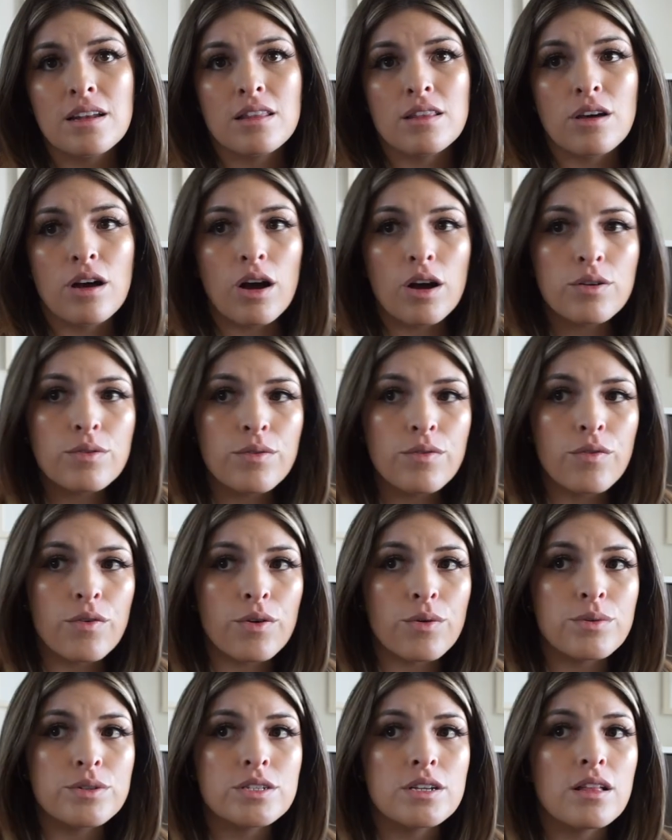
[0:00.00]
and the
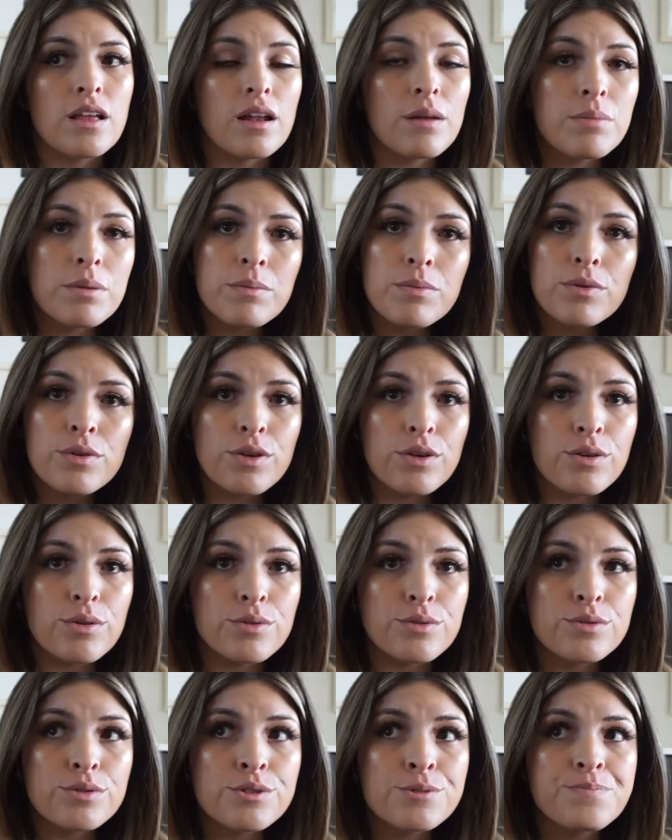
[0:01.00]
Aquaphor, which a lot of people
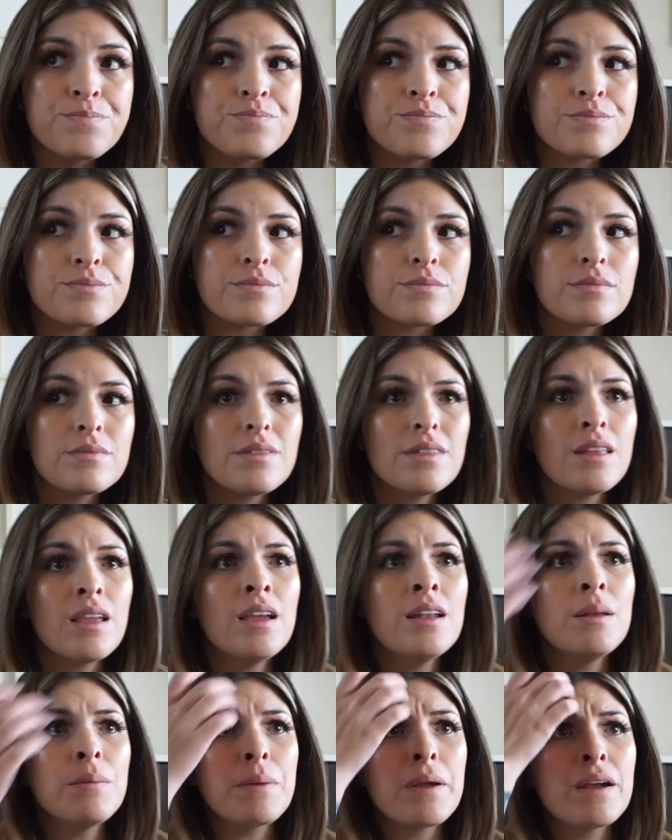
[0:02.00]
use
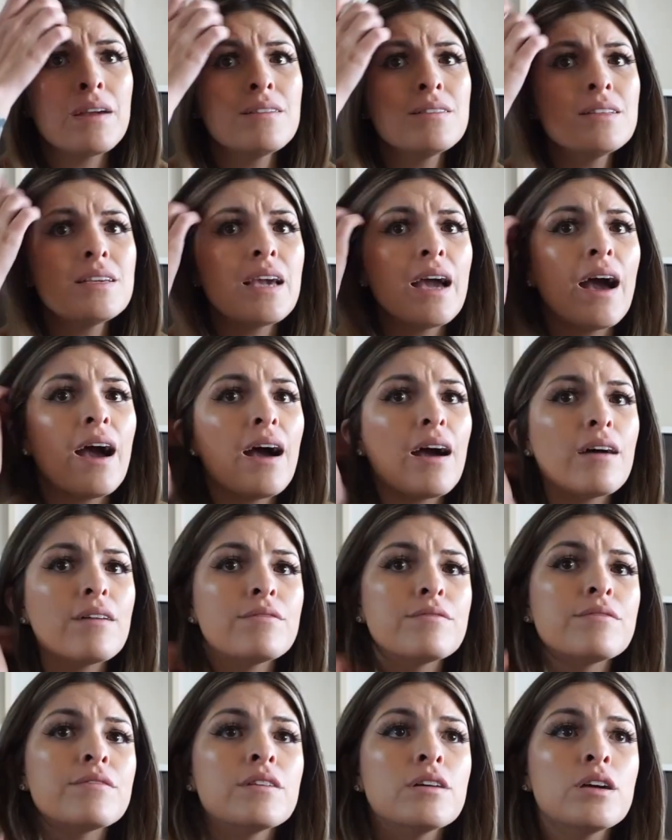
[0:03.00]
and apparently have
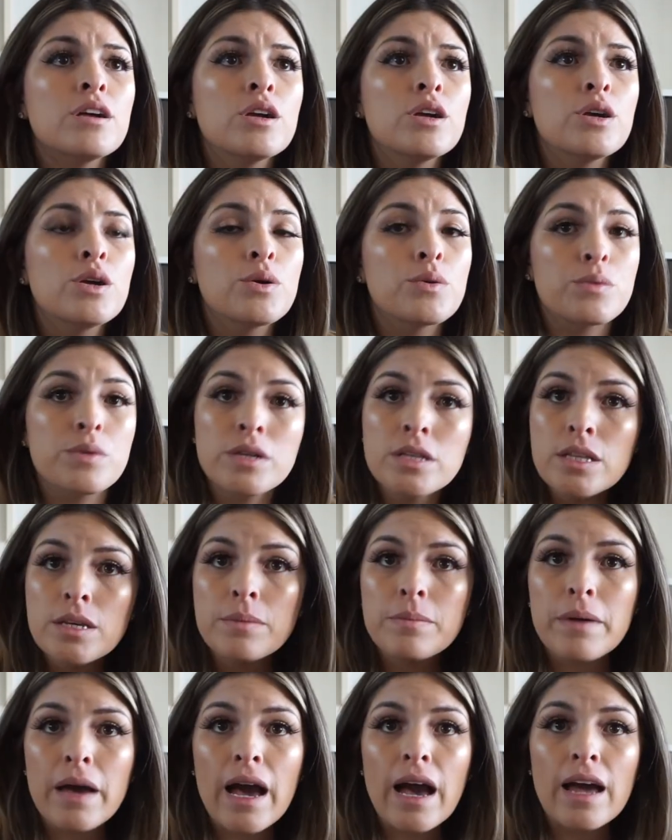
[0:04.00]

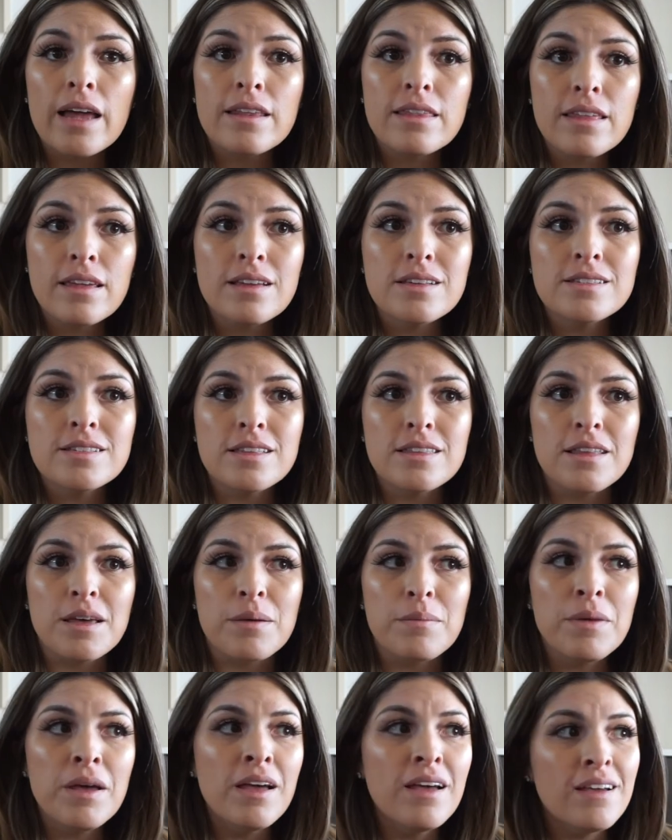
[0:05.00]
really bad things in
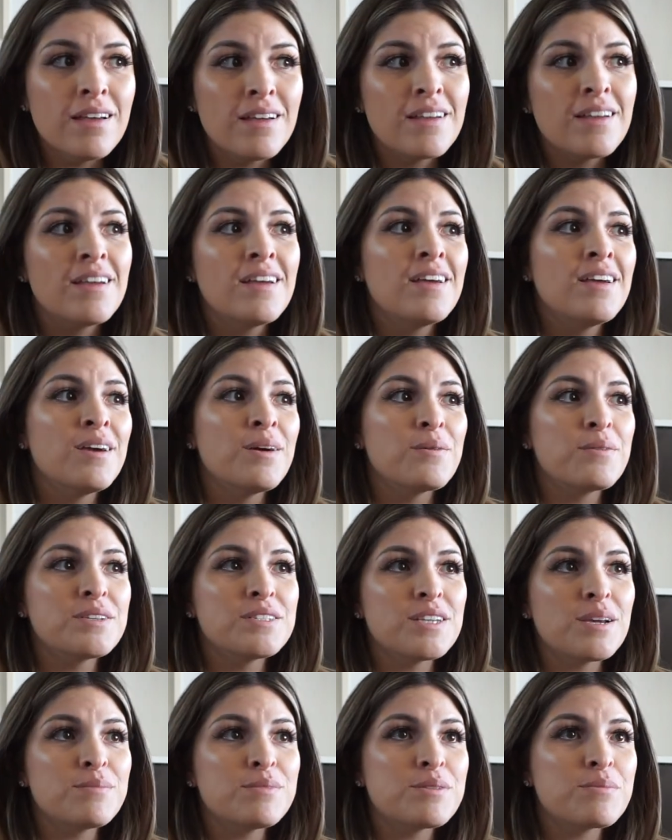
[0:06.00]
them,
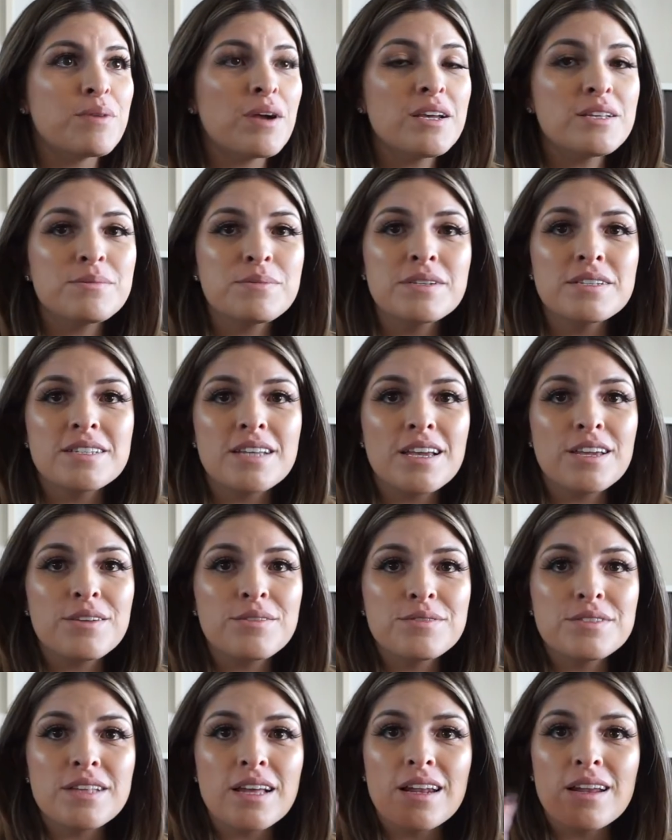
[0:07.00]
which I'm surprised because I
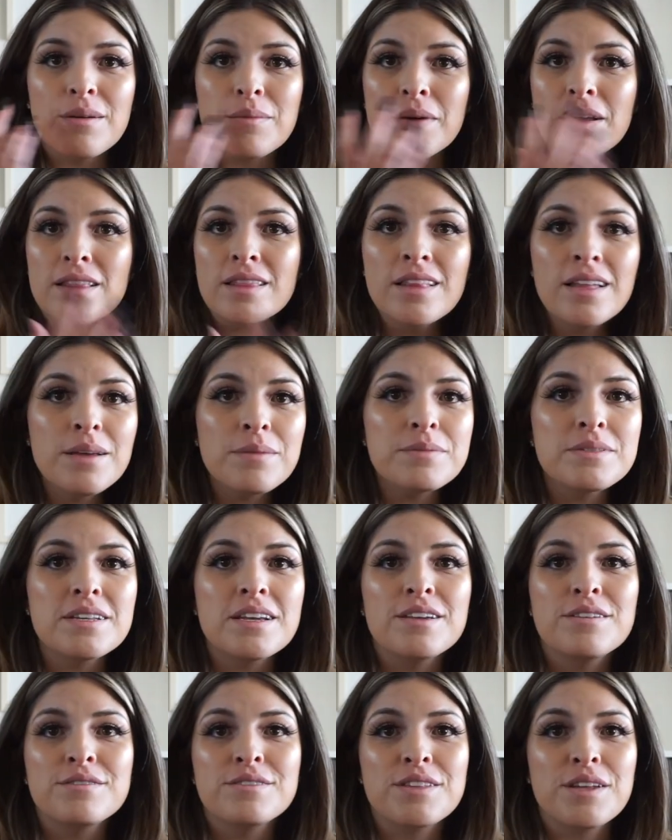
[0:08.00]
use that on my lips. I
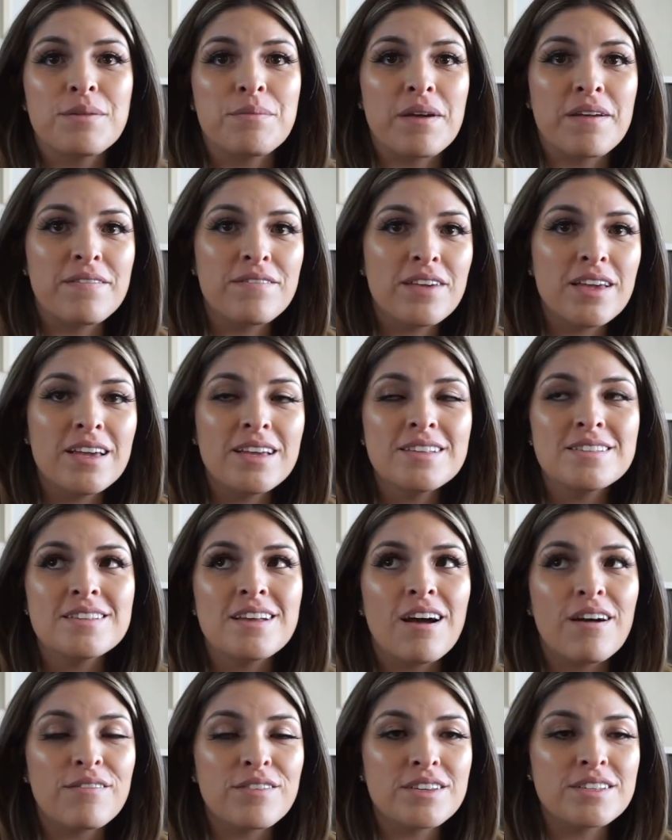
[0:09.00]
use that on my face,
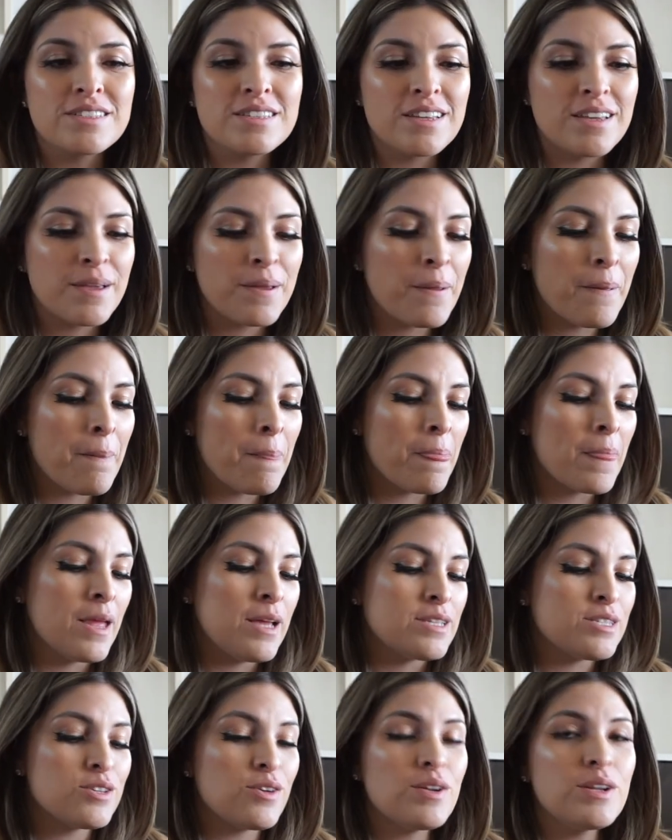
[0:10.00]
obviously.
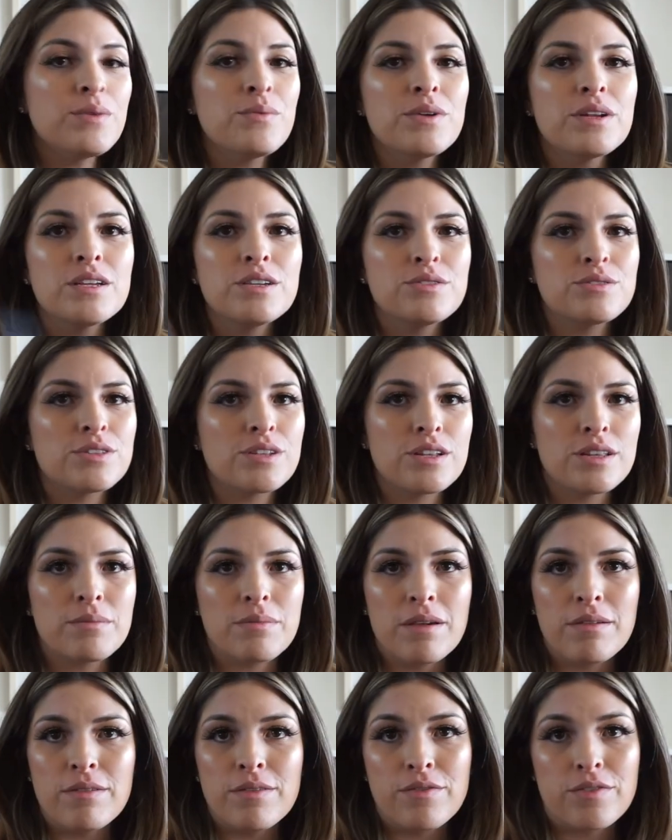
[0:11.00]
So I didn't want to use it on the
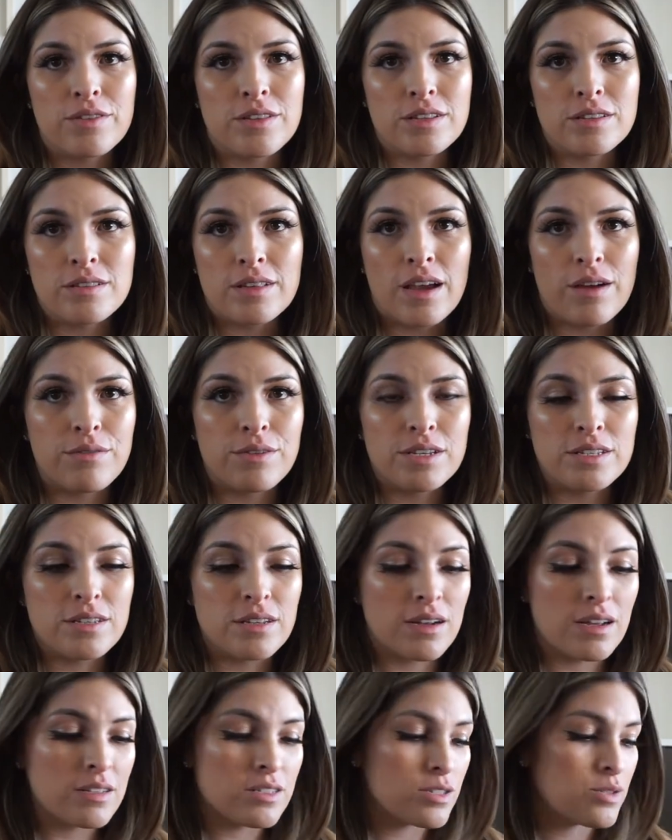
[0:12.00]
baby for that reason.
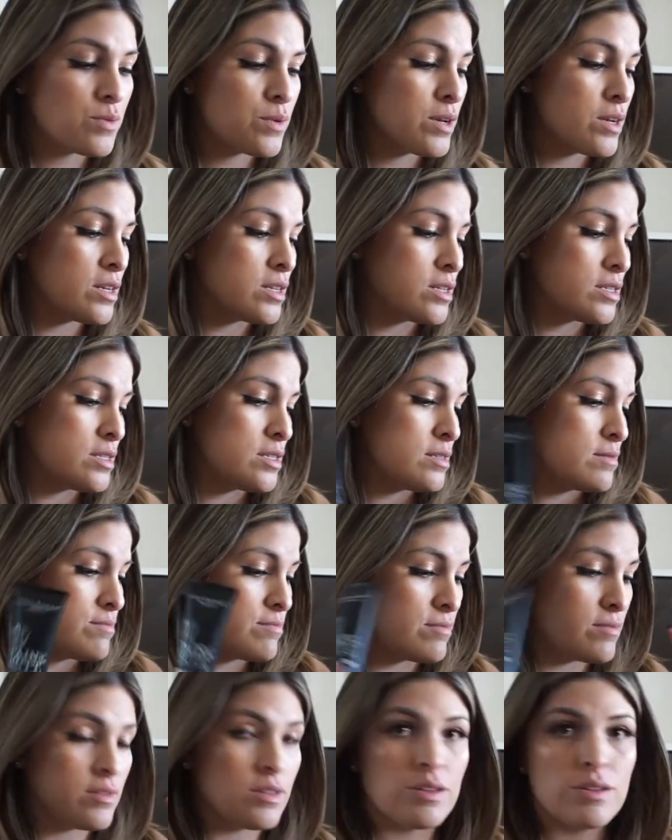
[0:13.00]
I just wanted to,
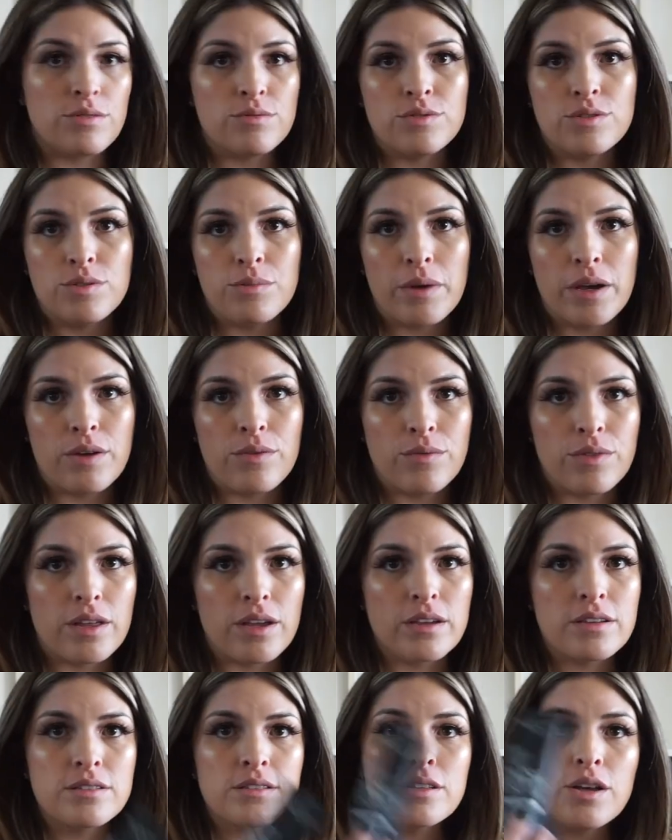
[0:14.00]
you know, do my own
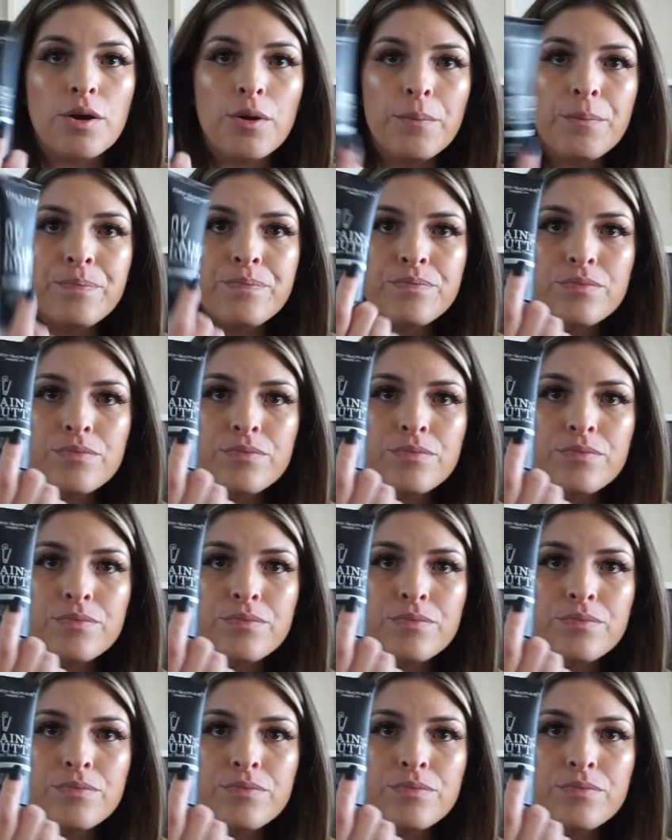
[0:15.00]
thing. So